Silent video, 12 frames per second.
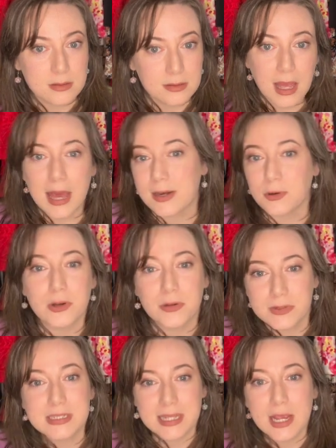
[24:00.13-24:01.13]
I don't know.
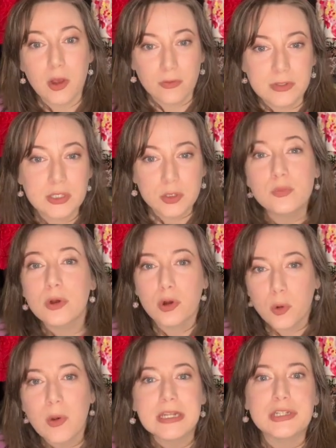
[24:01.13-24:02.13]
It's like a super
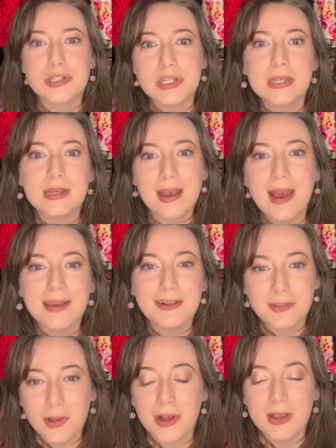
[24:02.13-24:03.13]
grungy kind of
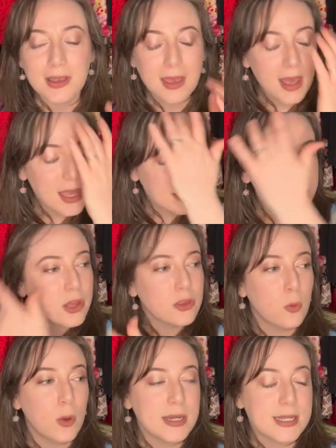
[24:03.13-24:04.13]
look. The other
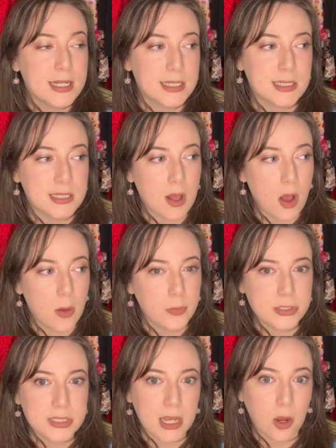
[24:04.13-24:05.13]
one is
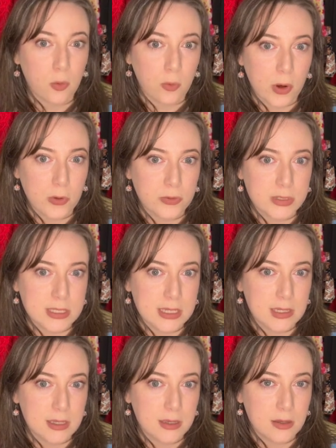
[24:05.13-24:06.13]
almost like a
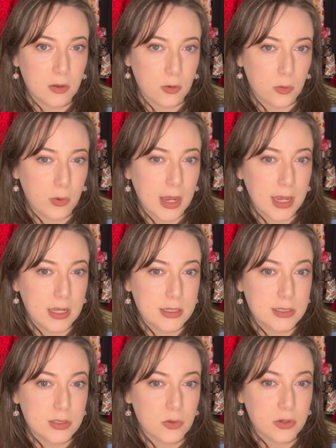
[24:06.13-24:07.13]
rosy gray,
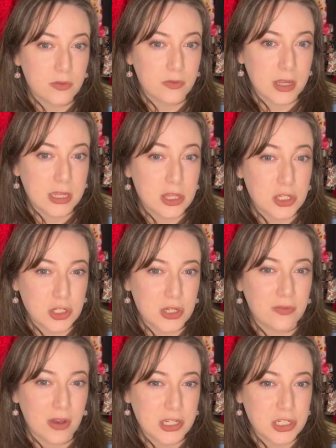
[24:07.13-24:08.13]
sort of like the
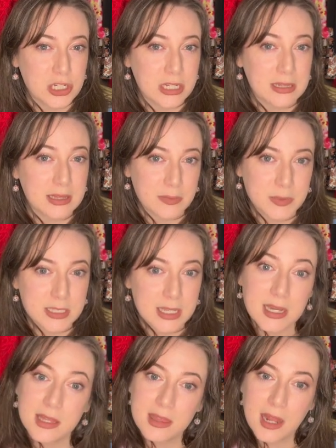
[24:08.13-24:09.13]
Givenchy
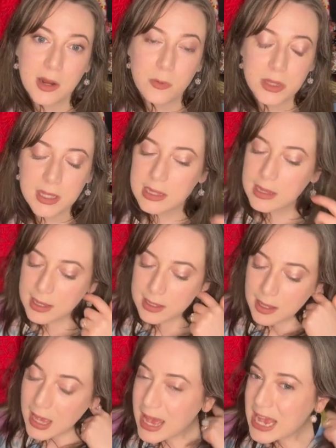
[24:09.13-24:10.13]
lipstick that I really like.
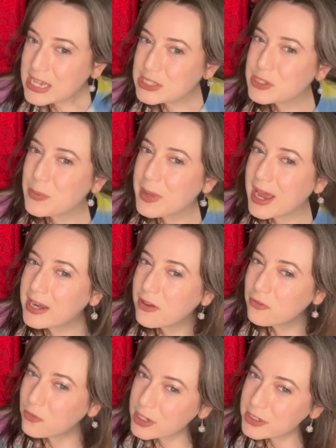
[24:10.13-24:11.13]
So I'm kind
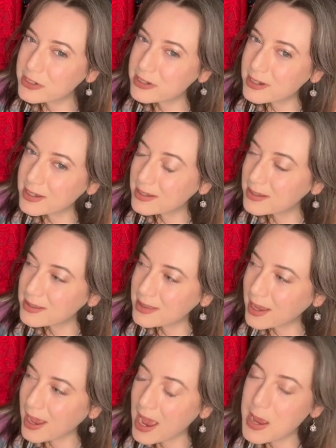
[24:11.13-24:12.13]
of wondering,
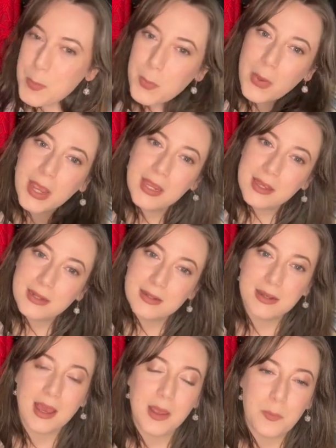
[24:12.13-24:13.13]
like, I
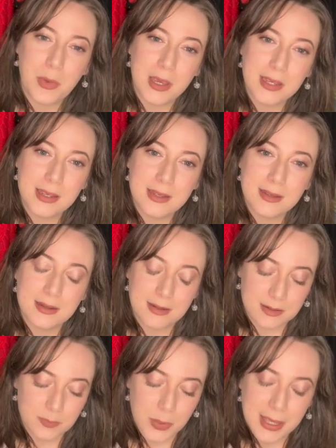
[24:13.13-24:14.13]
might,
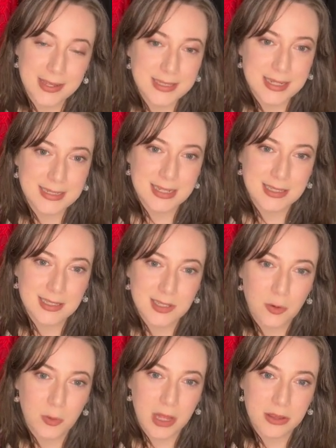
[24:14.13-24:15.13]
because I did so
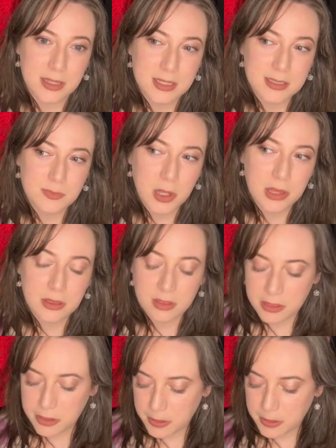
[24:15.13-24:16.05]
well this month